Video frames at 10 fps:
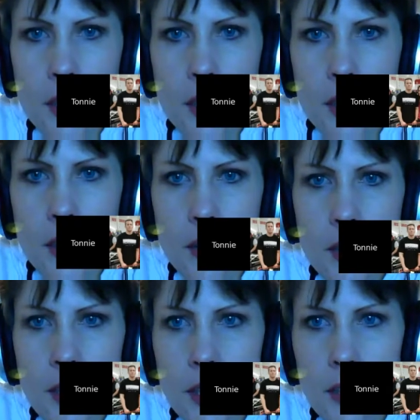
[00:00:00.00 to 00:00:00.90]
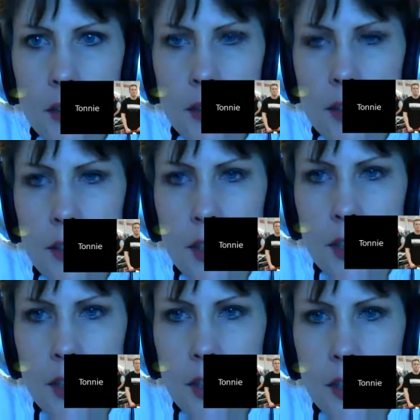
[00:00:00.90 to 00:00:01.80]
QQ accuracy.
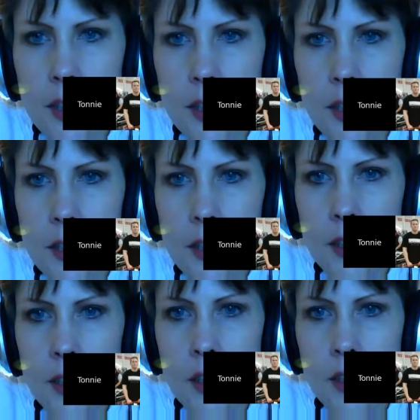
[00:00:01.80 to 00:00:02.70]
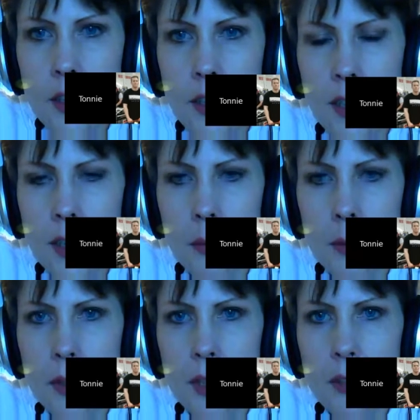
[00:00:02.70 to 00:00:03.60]
I think I'm
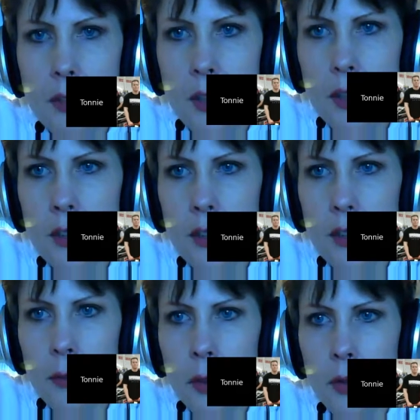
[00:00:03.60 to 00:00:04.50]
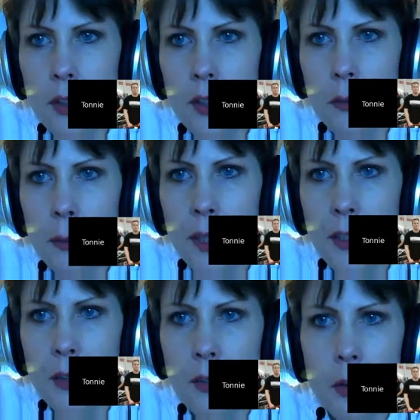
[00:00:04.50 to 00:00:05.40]
doing this wrong. I'm going in about
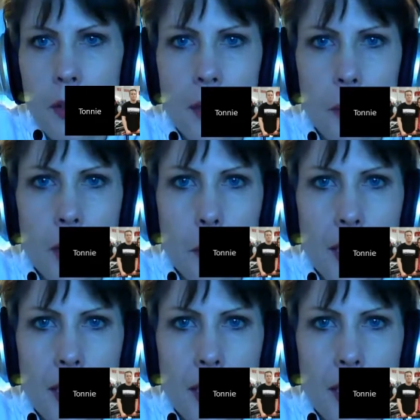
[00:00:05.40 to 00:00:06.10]
it the wrong way. Let me go back.